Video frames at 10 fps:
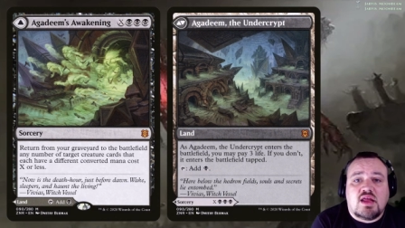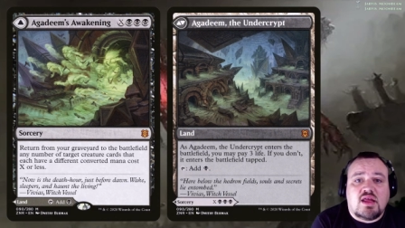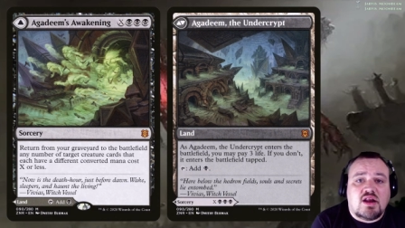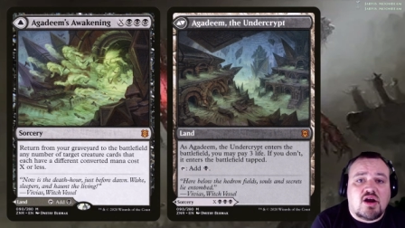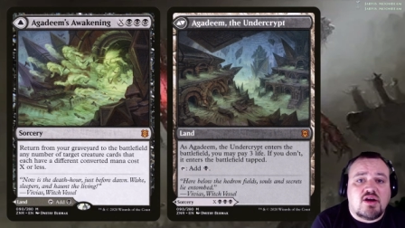
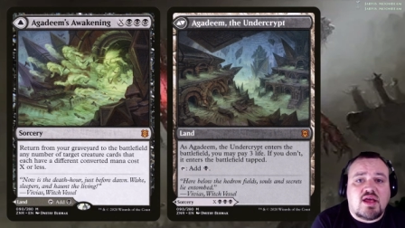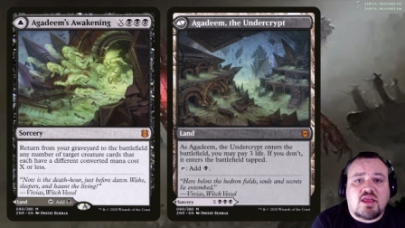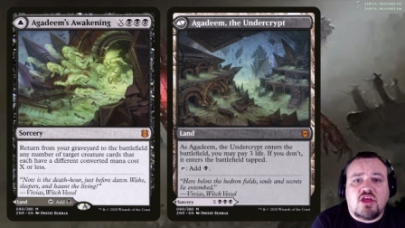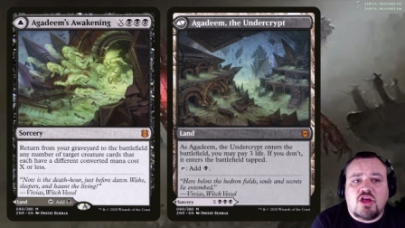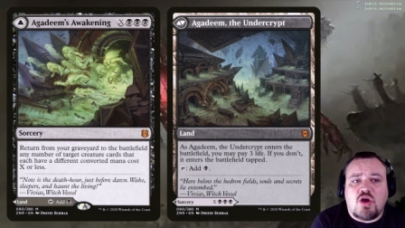In our deck,
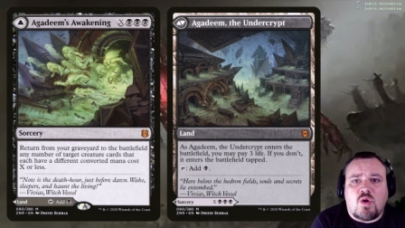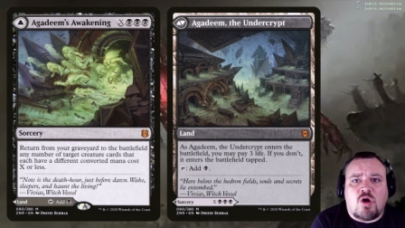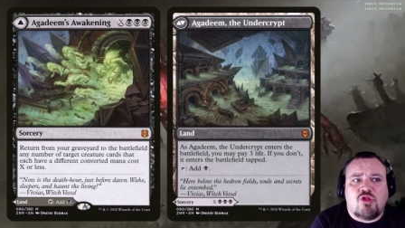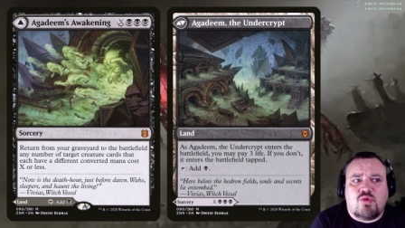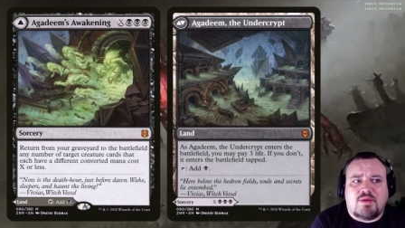you can go all
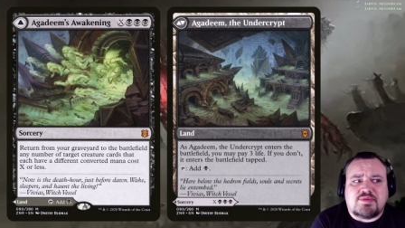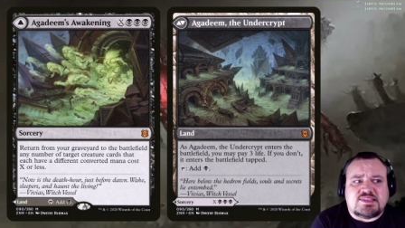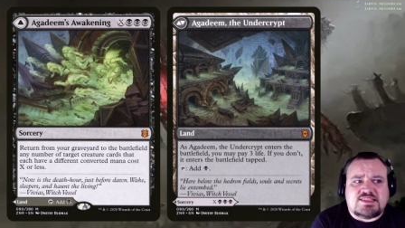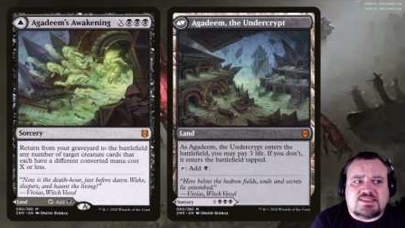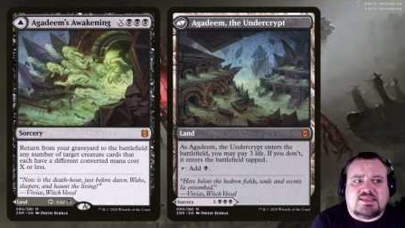the way up to
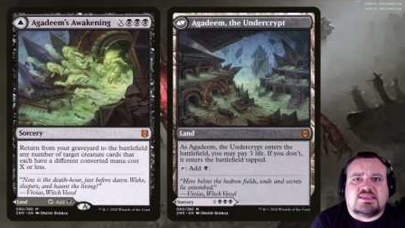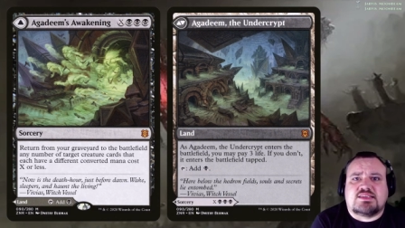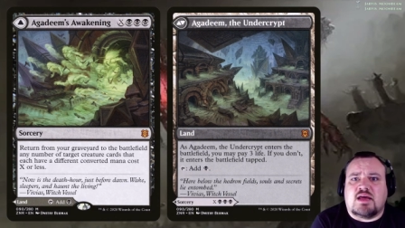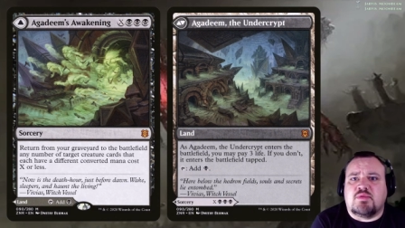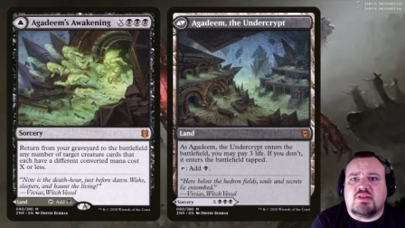6,
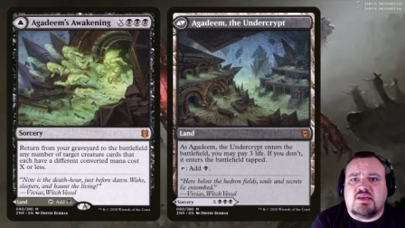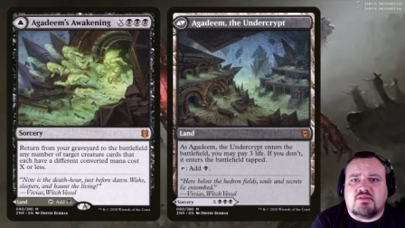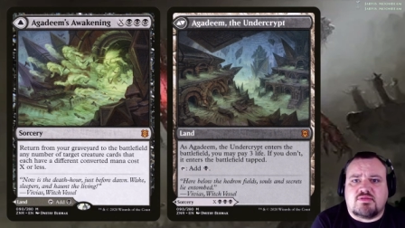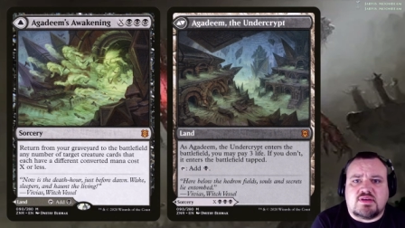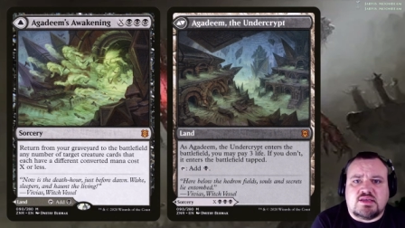I
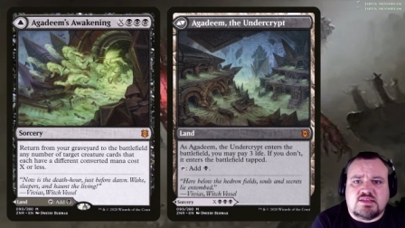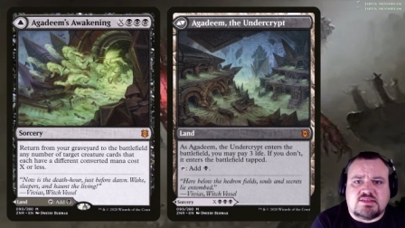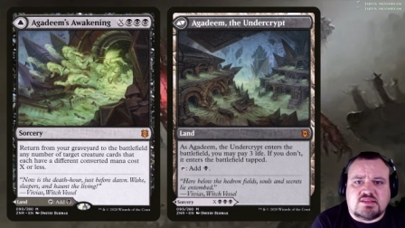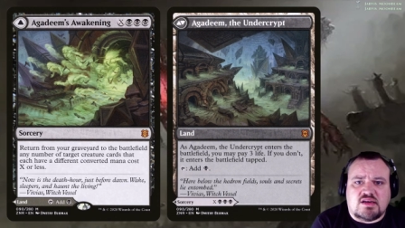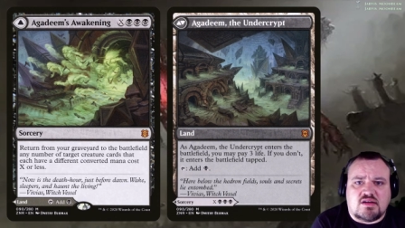believe, is
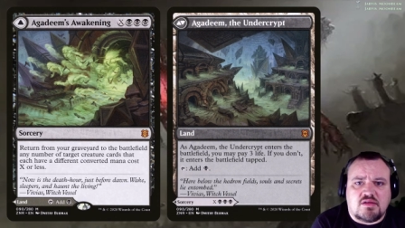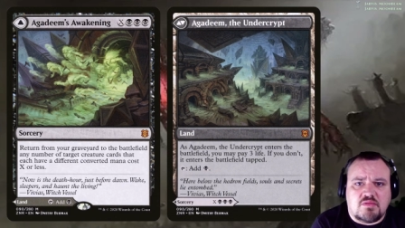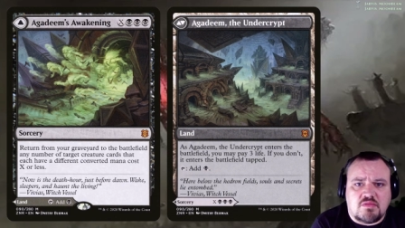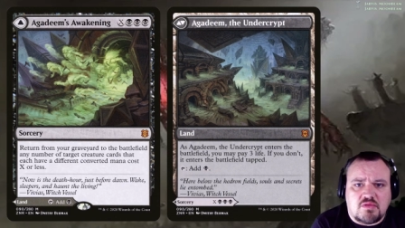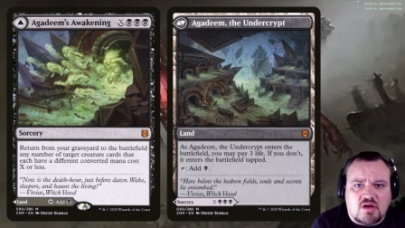the
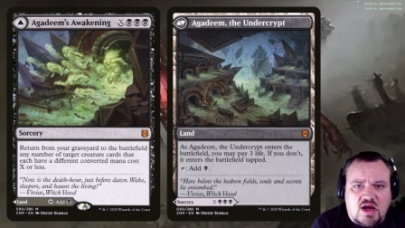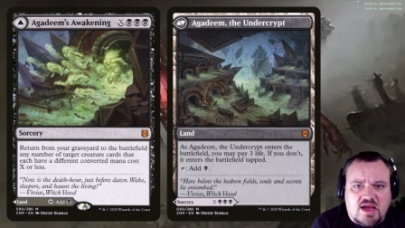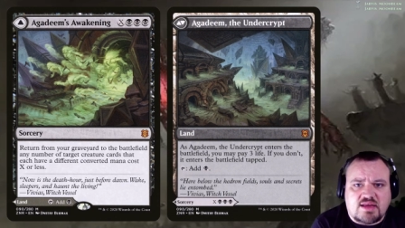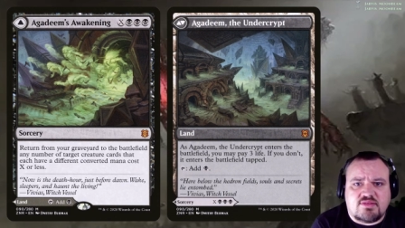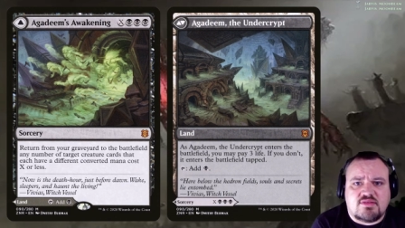
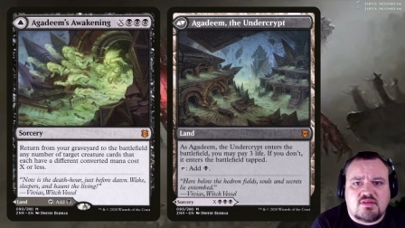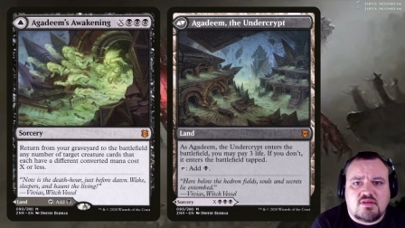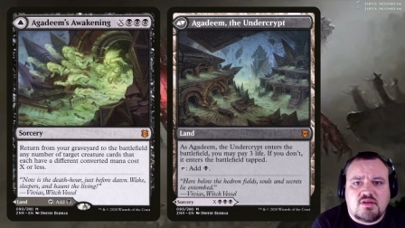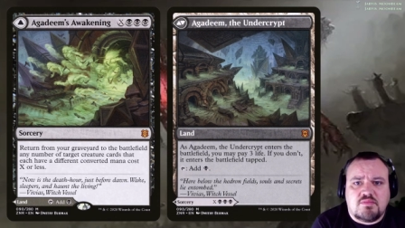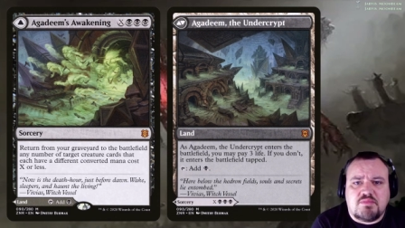highest,
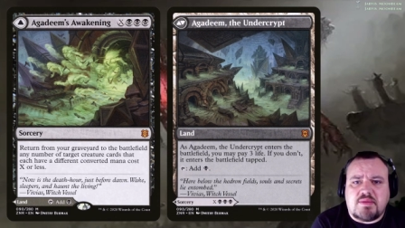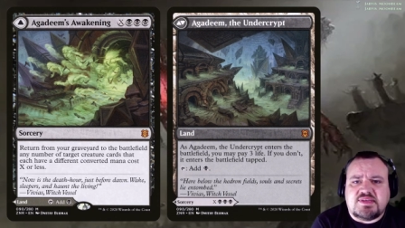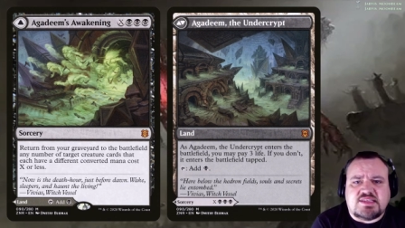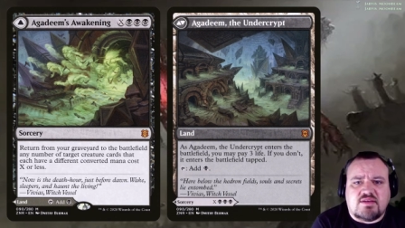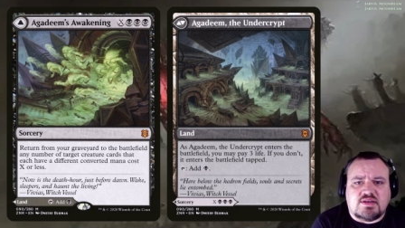maybe
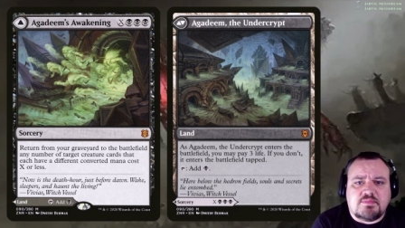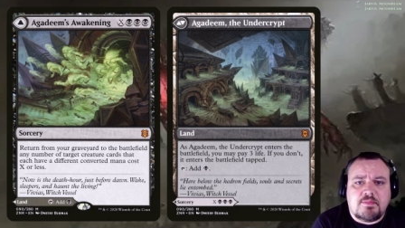7.